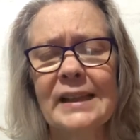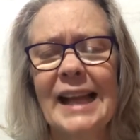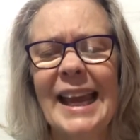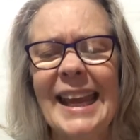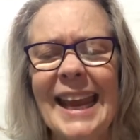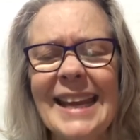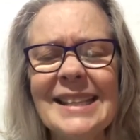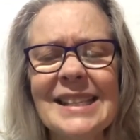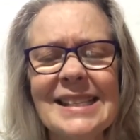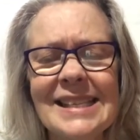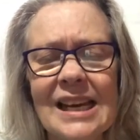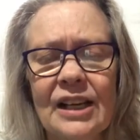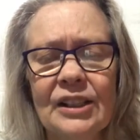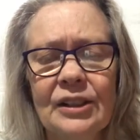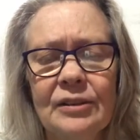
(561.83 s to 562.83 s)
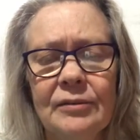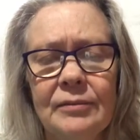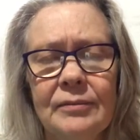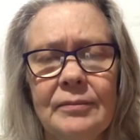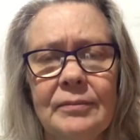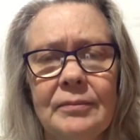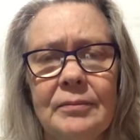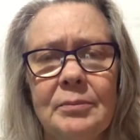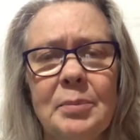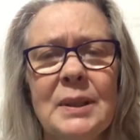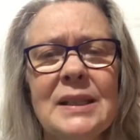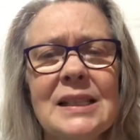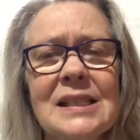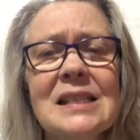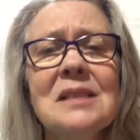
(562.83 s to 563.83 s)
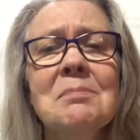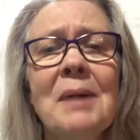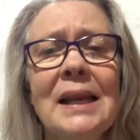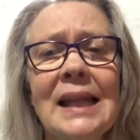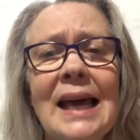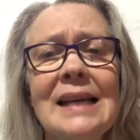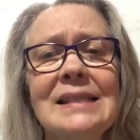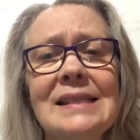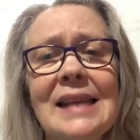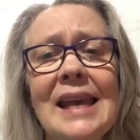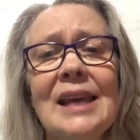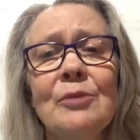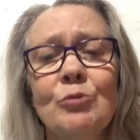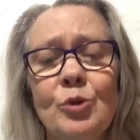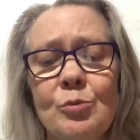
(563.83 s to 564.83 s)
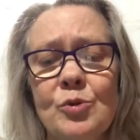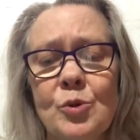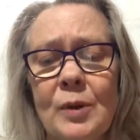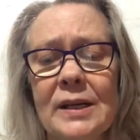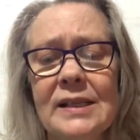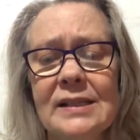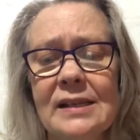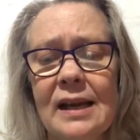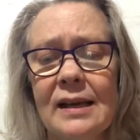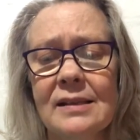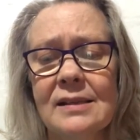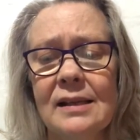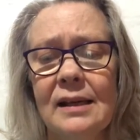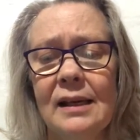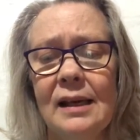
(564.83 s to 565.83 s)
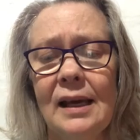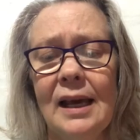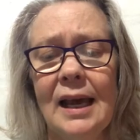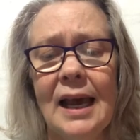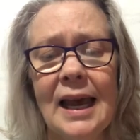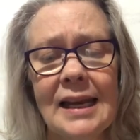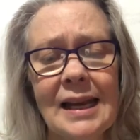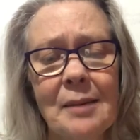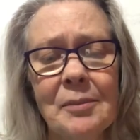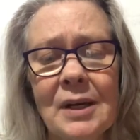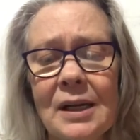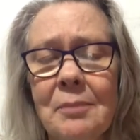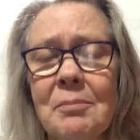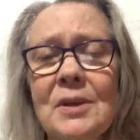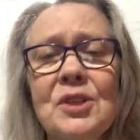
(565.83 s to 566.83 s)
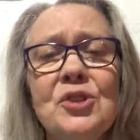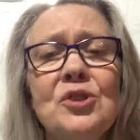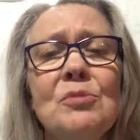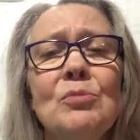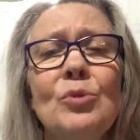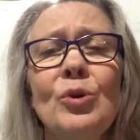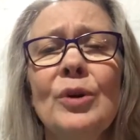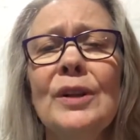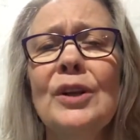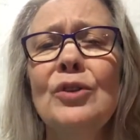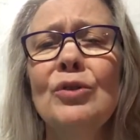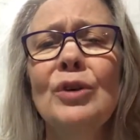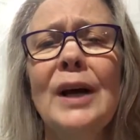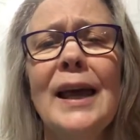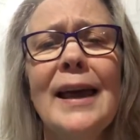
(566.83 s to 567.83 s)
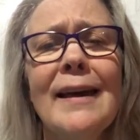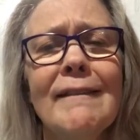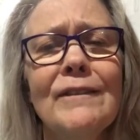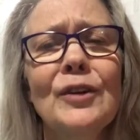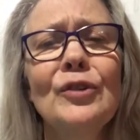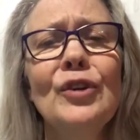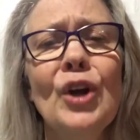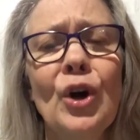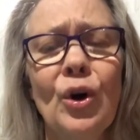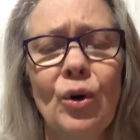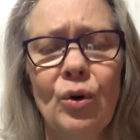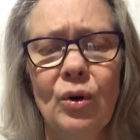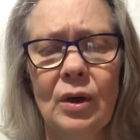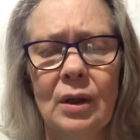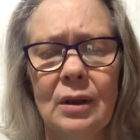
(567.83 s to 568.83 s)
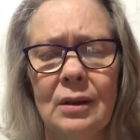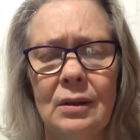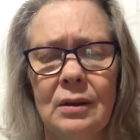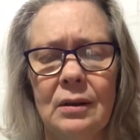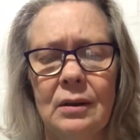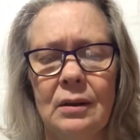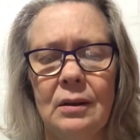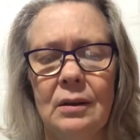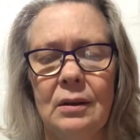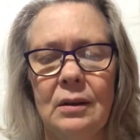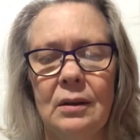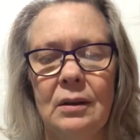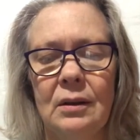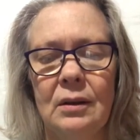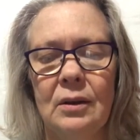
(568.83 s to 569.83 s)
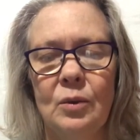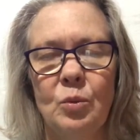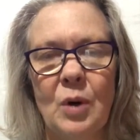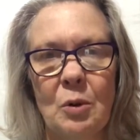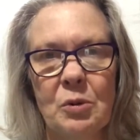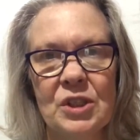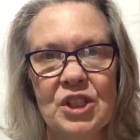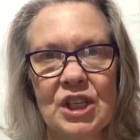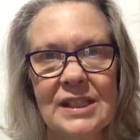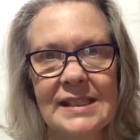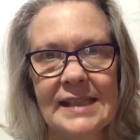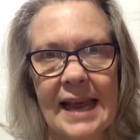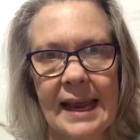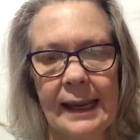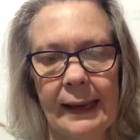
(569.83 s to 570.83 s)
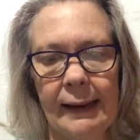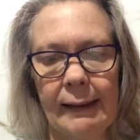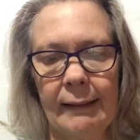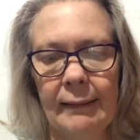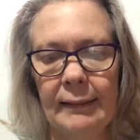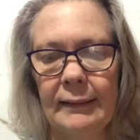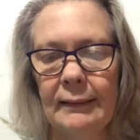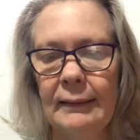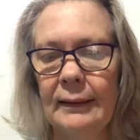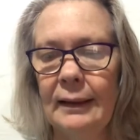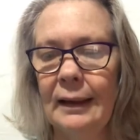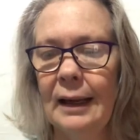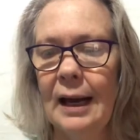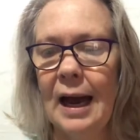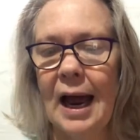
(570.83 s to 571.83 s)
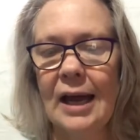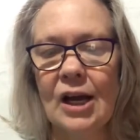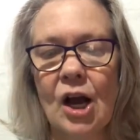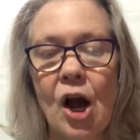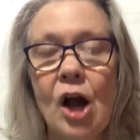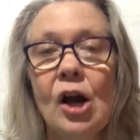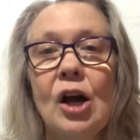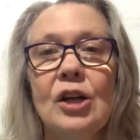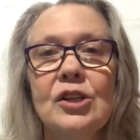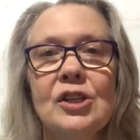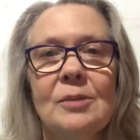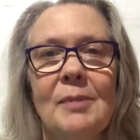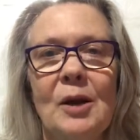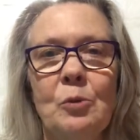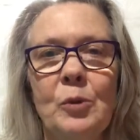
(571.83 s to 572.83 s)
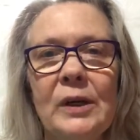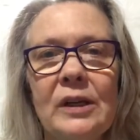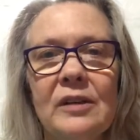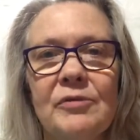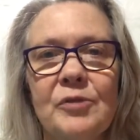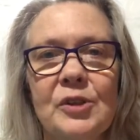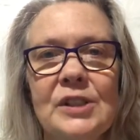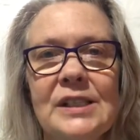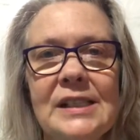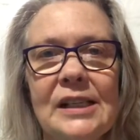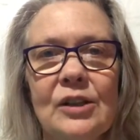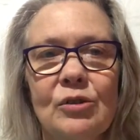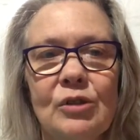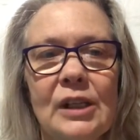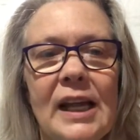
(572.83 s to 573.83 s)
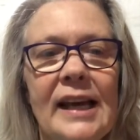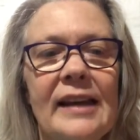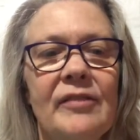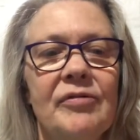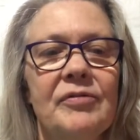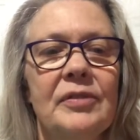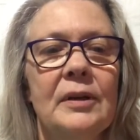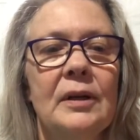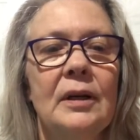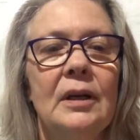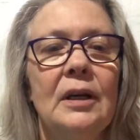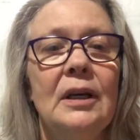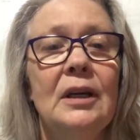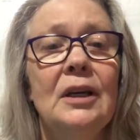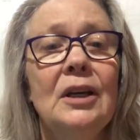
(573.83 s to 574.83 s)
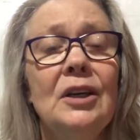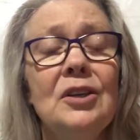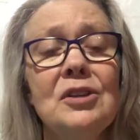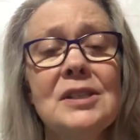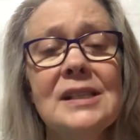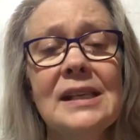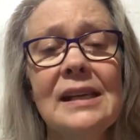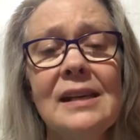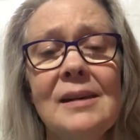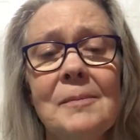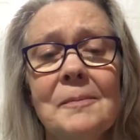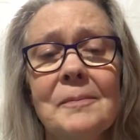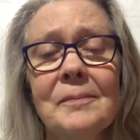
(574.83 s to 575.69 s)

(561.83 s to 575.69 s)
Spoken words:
I hate to tell you, but this is my last day in room 26, and I'm going to miss you more than you'll ever know. What was she saying? I hung on to my wheel for dear life. You see,